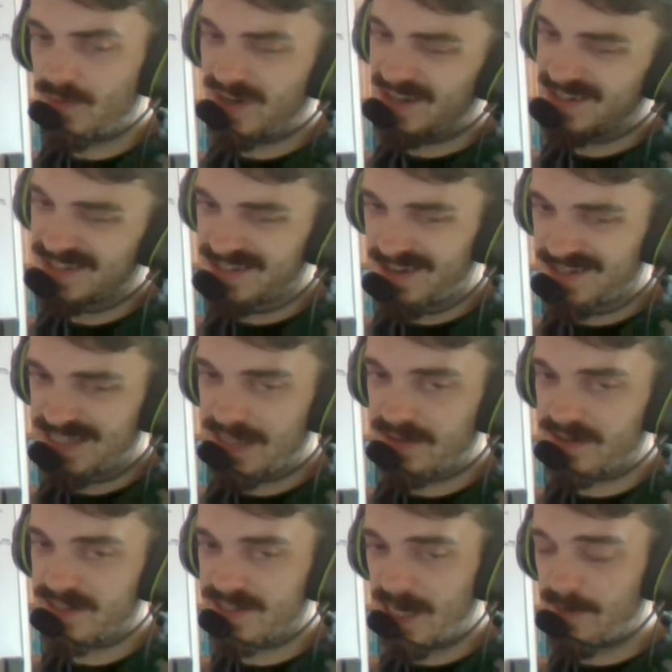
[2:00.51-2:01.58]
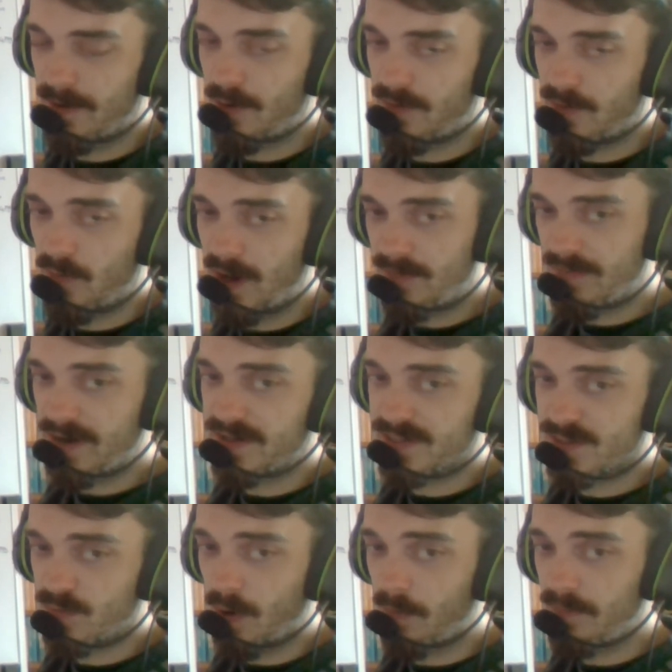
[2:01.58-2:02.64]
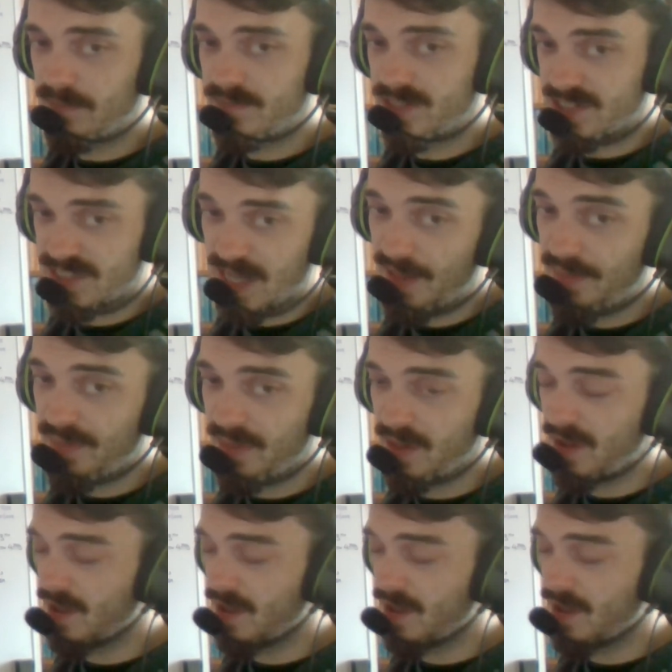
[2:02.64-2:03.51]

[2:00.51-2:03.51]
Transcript: We could discuss Anthony Seibold and the Wayne Bennett swap to death.